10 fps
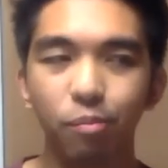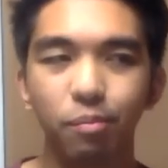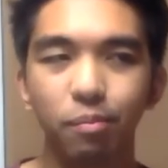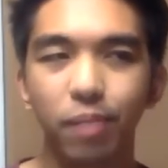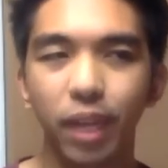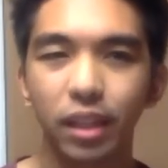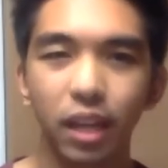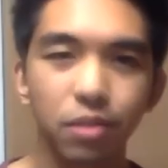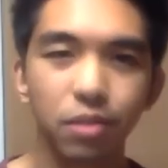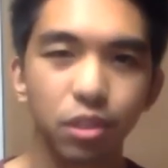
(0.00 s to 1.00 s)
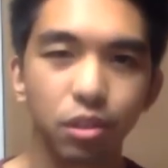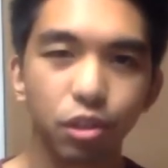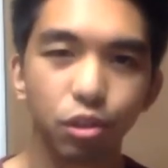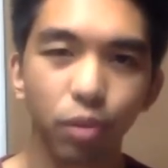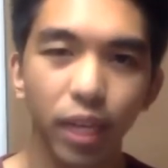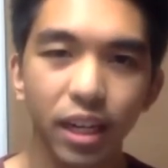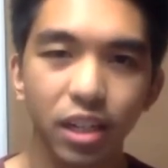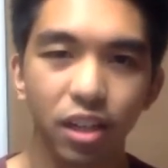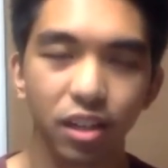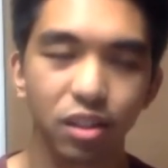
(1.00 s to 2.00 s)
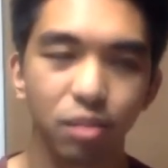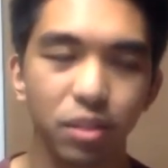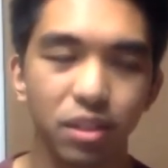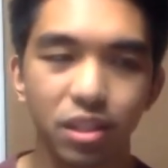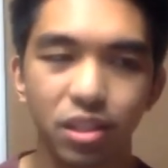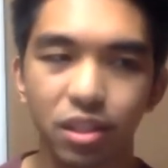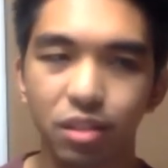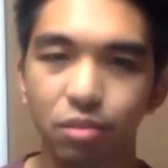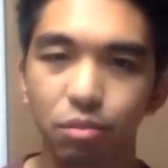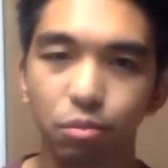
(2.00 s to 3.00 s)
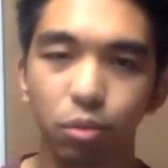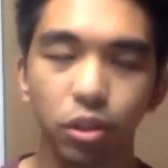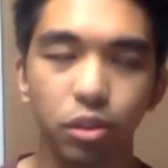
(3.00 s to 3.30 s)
But I thought of a great juxtaposition where you